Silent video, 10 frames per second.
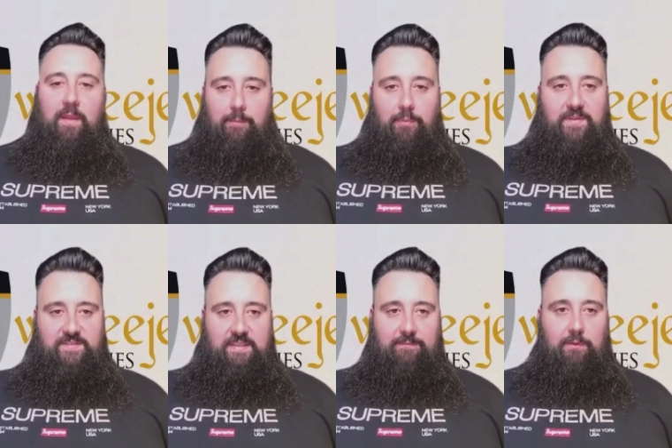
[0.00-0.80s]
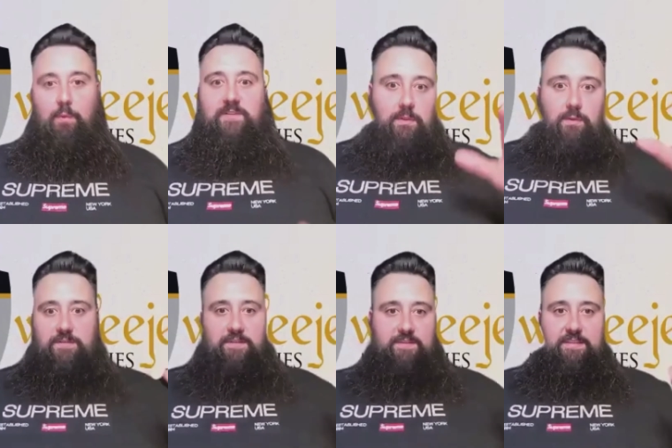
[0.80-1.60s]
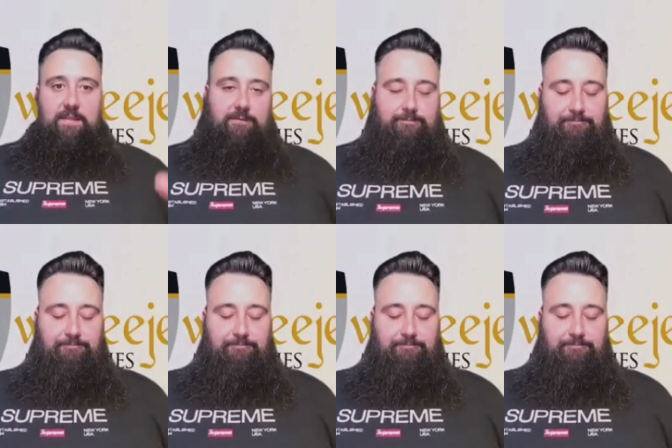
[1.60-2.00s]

they put stuff, they're always losing stuff.